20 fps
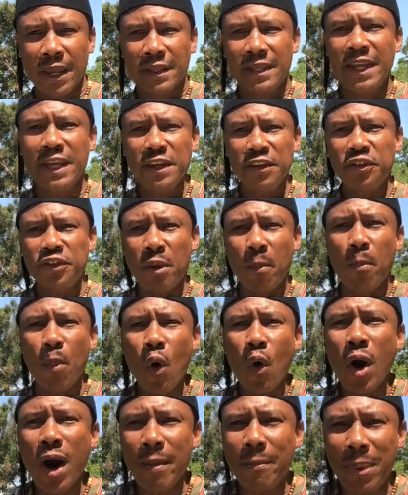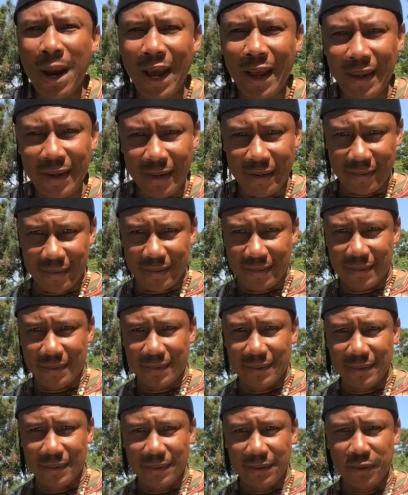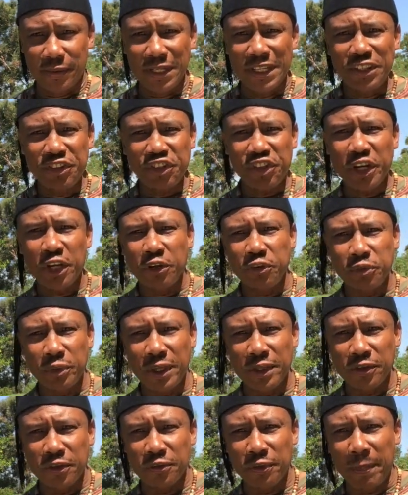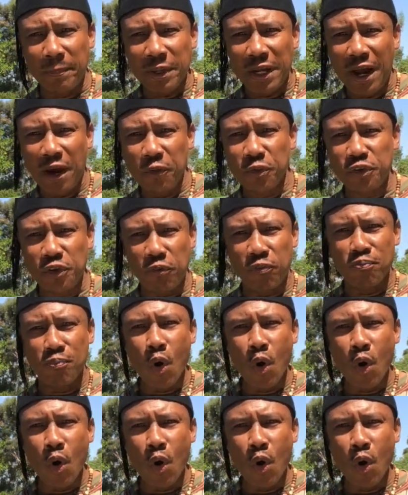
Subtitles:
these Moabites or these children from the house of